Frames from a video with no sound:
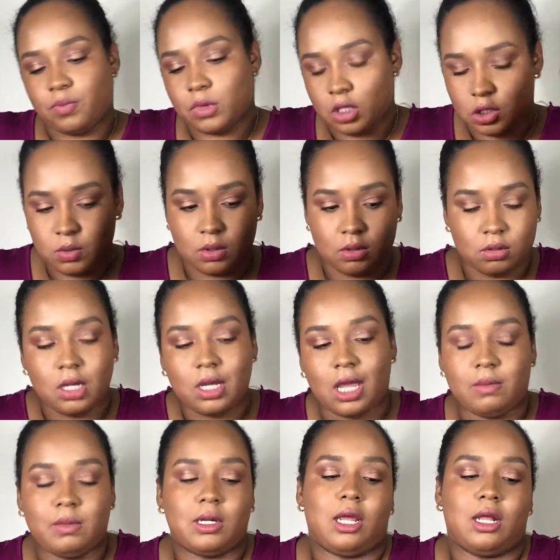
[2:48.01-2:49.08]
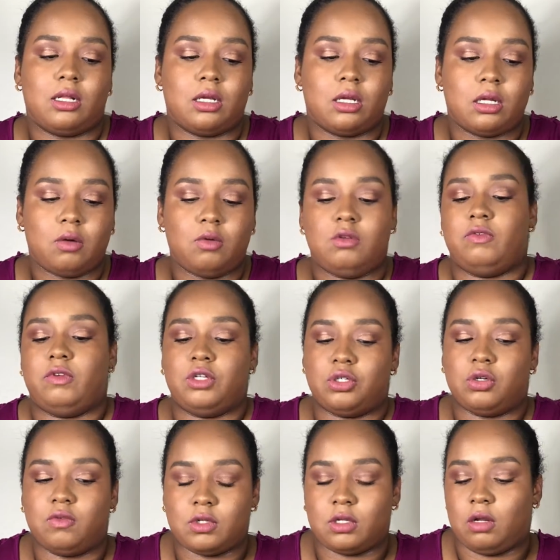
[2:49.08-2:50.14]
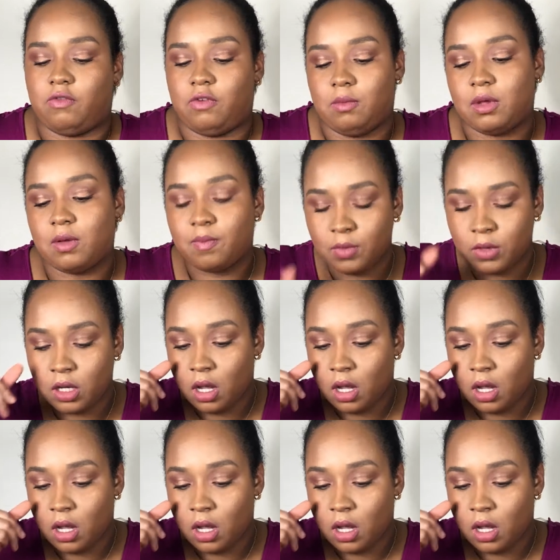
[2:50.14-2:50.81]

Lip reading: this one, it came in handy. I wasn't really sure it was gonna fit me.